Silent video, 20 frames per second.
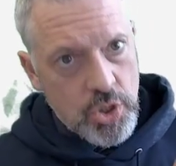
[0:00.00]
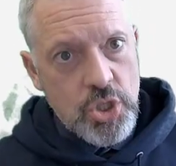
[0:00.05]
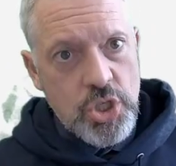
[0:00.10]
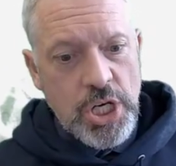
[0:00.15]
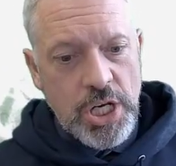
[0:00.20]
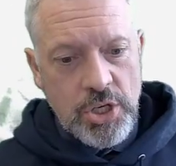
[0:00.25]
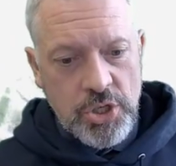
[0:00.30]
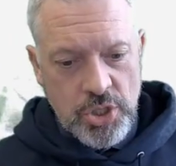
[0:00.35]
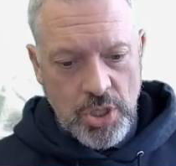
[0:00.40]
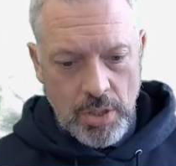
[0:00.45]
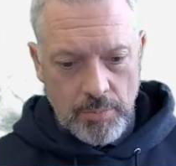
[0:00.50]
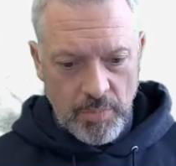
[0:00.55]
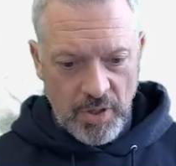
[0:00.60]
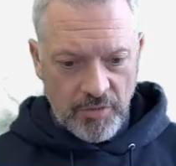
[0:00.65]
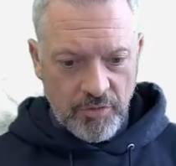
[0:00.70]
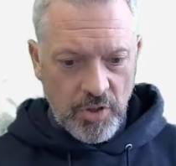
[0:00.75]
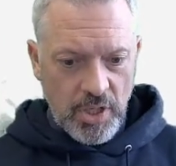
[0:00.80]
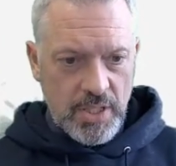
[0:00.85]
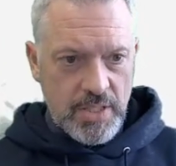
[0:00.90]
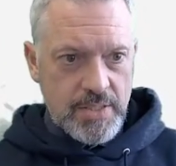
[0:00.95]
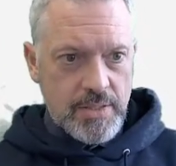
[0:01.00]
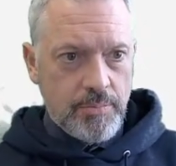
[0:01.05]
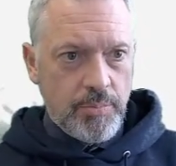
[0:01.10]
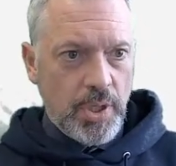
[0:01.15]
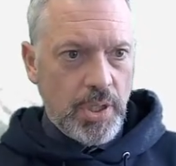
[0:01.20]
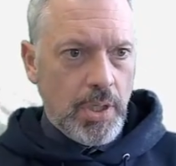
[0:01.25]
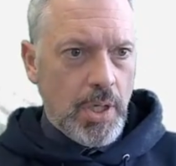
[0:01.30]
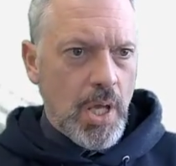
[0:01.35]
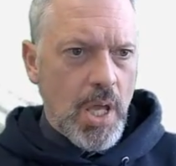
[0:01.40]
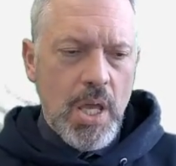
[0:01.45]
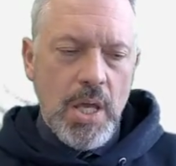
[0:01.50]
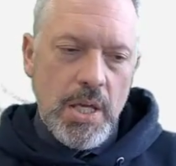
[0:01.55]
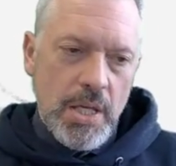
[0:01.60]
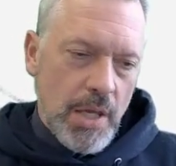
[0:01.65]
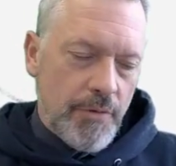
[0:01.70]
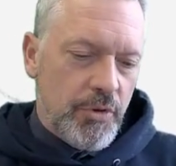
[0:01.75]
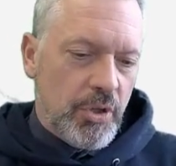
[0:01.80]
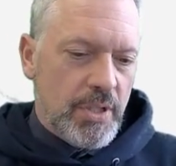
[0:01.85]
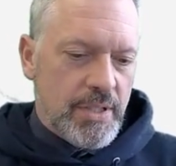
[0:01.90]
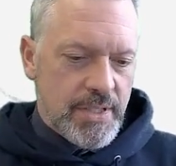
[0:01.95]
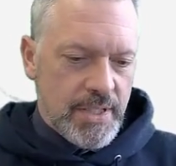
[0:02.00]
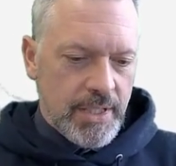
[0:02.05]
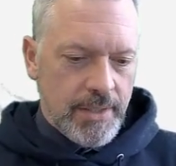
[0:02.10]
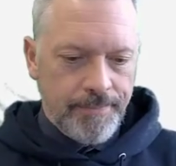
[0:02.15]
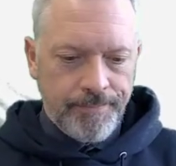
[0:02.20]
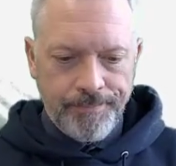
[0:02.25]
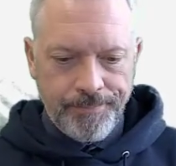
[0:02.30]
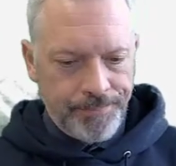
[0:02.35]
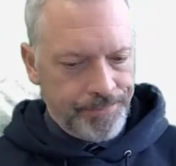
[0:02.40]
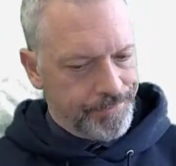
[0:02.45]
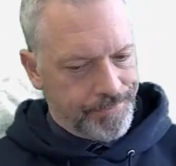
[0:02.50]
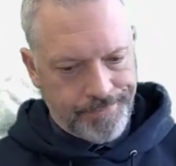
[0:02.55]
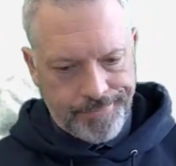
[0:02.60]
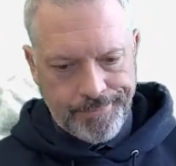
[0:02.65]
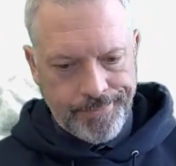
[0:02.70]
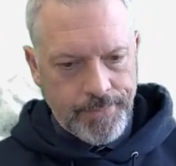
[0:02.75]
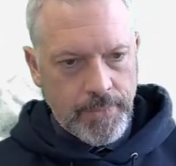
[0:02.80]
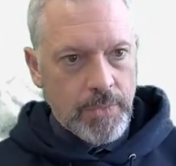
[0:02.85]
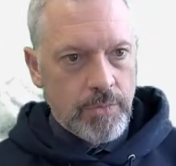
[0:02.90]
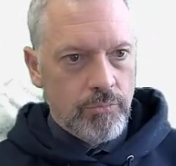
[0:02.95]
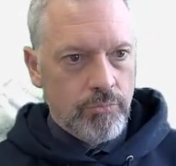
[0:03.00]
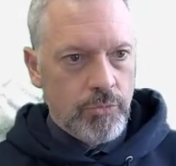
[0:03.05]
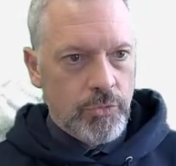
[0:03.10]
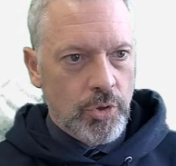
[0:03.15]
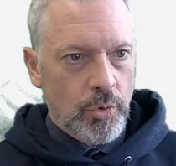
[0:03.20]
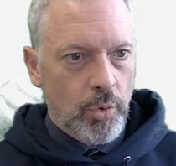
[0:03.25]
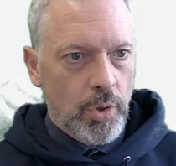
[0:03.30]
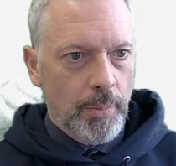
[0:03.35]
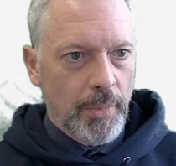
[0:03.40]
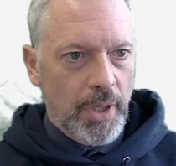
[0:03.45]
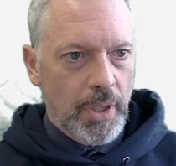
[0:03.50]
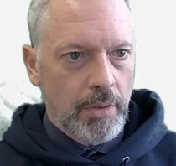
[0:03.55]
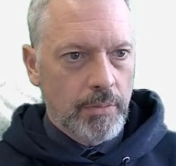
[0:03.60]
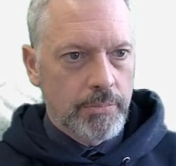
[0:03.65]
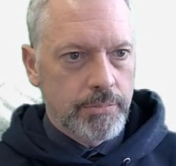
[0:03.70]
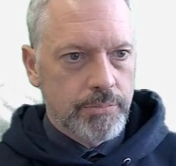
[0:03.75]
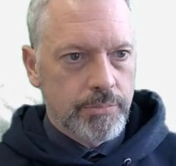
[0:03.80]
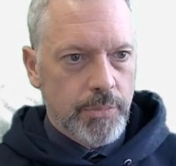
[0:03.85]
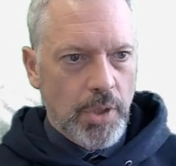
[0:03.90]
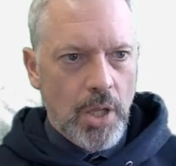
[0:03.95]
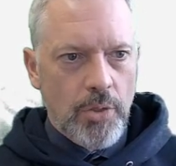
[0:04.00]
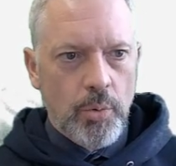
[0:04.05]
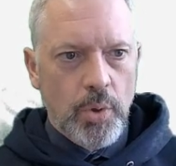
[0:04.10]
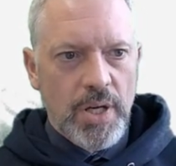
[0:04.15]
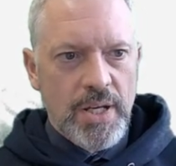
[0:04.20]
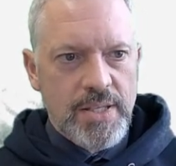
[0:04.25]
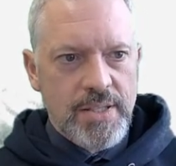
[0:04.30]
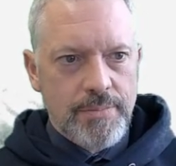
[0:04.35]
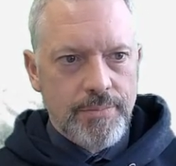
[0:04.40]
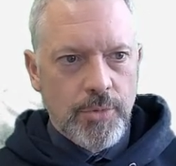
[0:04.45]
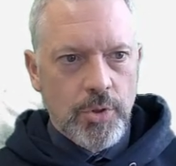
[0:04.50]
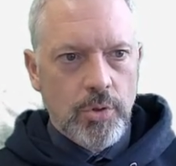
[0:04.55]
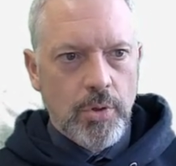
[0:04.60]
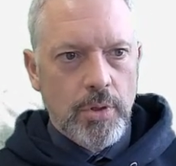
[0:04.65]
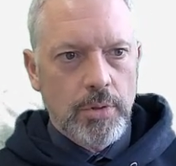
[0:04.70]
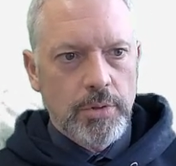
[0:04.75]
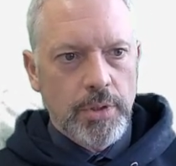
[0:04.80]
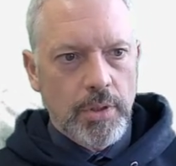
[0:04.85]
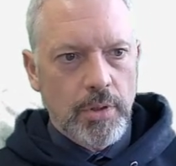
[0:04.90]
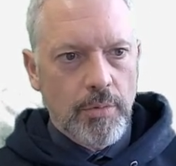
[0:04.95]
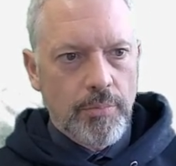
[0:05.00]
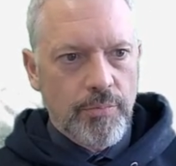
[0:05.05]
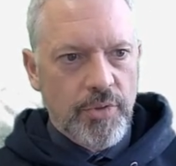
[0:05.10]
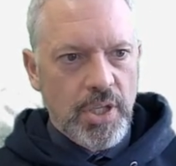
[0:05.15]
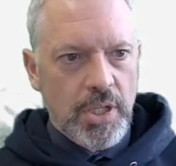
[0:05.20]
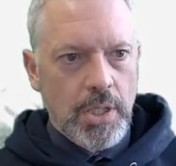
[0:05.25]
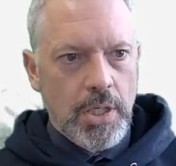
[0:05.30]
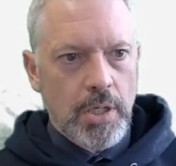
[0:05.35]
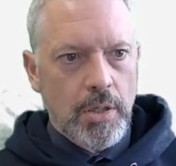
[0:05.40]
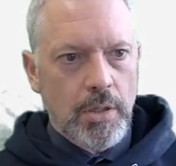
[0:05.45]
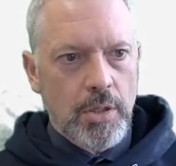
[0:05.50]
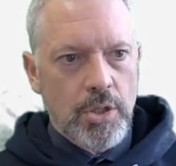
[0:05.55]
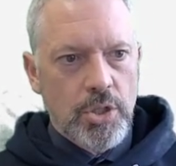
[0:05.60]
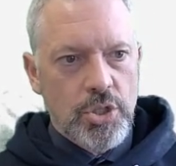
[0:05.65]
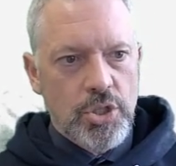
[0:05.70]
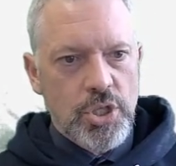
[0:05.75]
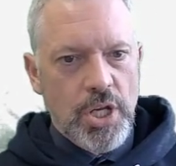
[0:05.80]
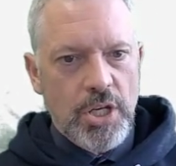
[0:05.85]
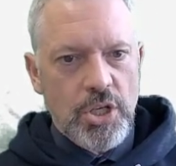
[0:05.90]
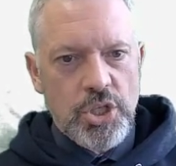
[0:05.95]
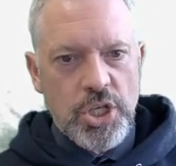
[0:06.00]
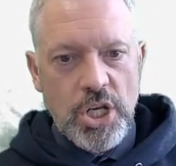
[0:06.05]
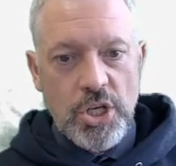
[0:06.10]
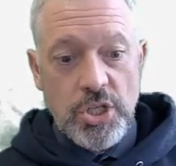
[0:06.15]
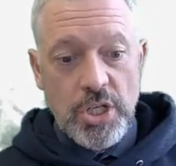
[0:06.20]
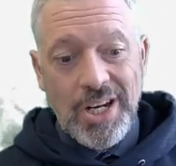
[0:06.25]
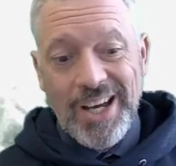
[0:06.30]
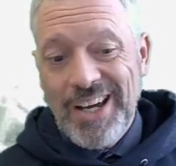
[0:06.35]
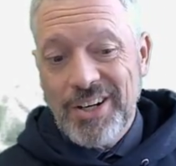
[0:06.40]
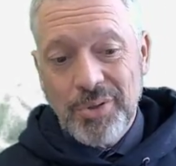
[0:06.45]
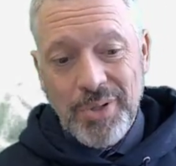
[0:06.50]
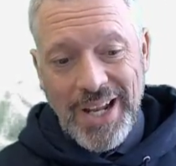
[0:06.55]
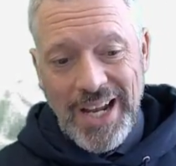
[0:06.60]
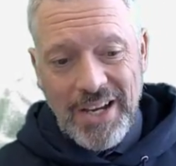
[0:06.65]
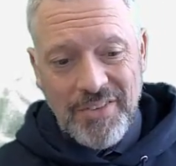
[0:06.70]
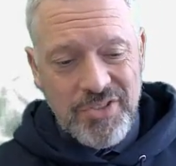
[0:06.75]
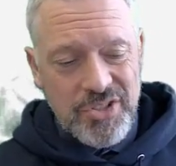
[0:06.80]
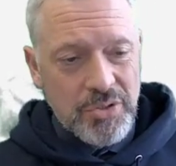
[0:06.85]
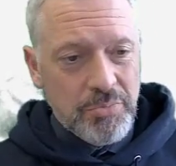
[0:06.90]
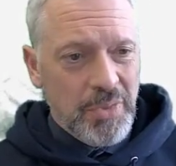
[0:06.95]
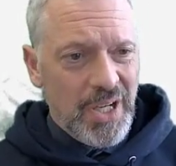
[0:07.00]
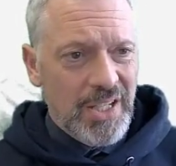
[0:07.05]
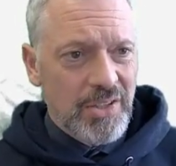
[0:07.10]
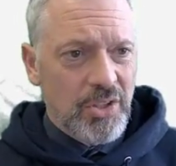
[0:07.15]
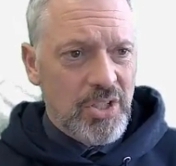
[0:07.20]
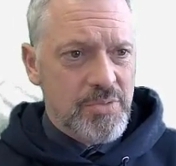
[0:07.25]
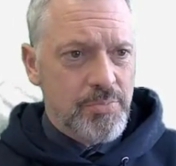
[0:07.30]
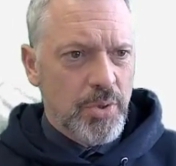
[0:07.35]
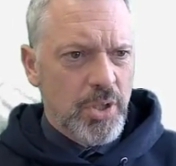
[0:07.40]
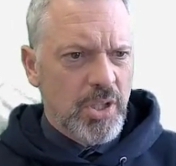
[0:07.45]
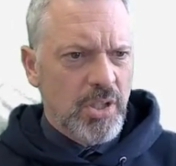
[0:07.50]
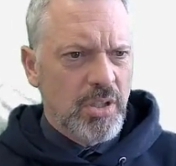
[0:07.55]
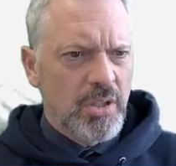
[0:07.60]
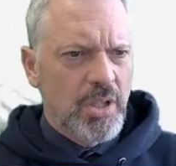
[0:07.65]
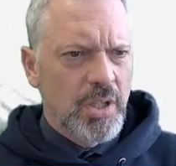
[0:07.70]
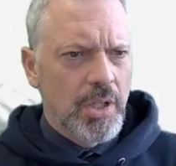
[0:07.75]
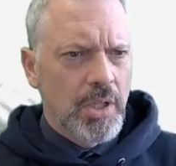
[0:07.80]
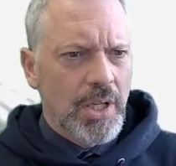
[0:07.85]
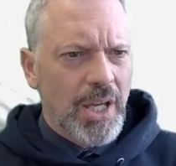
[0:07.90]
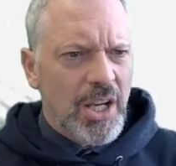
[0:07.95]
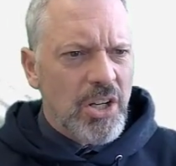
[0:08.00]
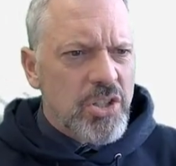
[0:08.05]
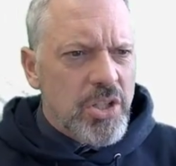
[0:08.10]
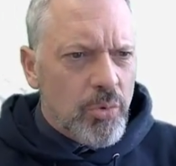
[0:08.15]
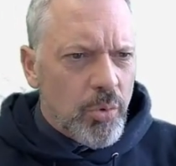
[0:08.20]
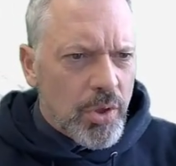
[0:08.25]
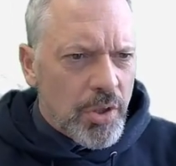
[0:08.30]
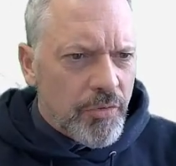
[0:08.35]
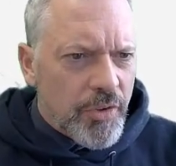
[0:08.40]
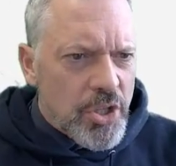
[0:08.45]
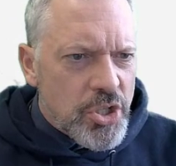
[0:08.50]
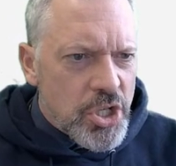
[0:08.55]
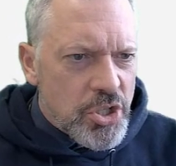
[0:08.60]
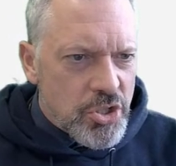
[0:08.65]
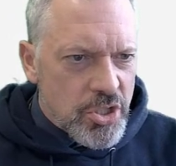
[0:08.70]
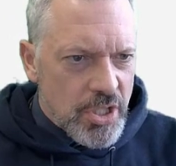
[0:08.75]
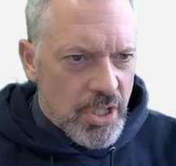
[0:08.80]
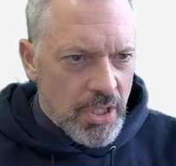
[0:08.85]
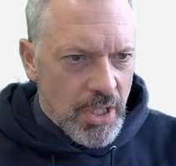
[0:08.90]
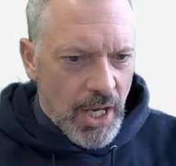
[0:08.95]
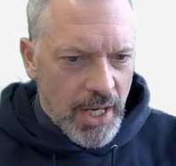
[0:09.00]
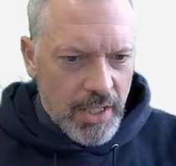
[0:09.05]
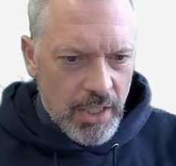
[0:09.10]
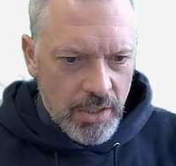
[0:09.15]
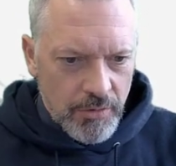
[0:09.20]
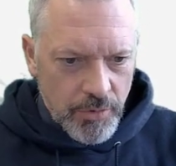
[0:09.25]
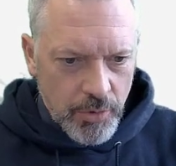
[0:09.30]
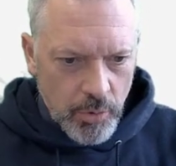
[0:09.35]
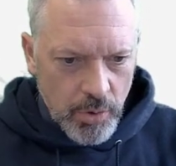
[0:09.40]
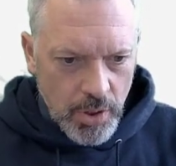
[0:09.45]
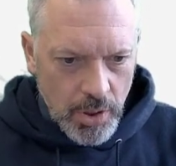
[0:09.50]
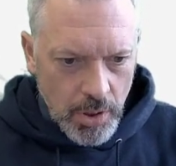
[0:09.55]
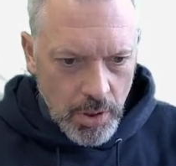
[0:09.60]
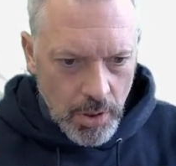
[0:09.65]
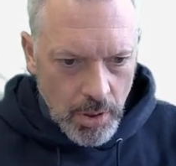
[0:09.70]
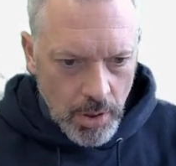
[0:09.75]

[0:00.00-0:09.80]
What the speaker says: change it up, my friends. But if you can see it, don't worry about it. Otherwise, go to the little thing here and change it. I don't have to. Mine looks pretty good. Actually, I wonder if I change it to 90, if it would.